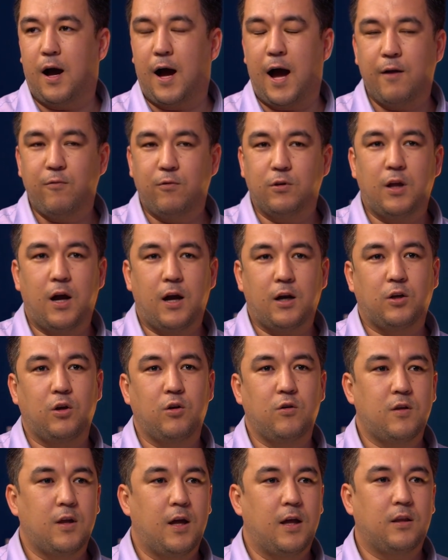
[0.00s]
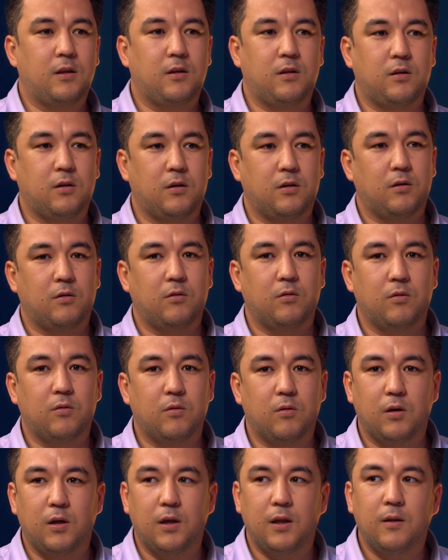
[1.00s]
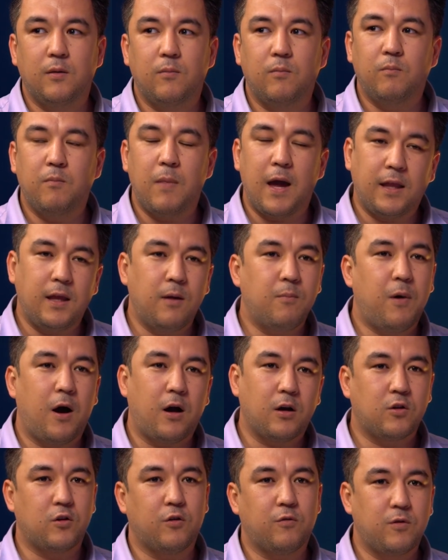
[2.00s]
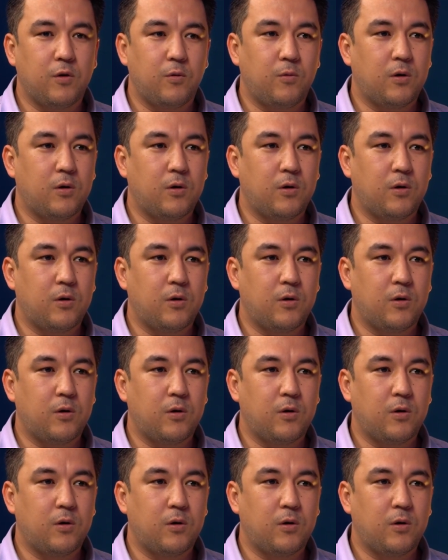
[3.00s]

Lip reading: I would argue that in many parts of the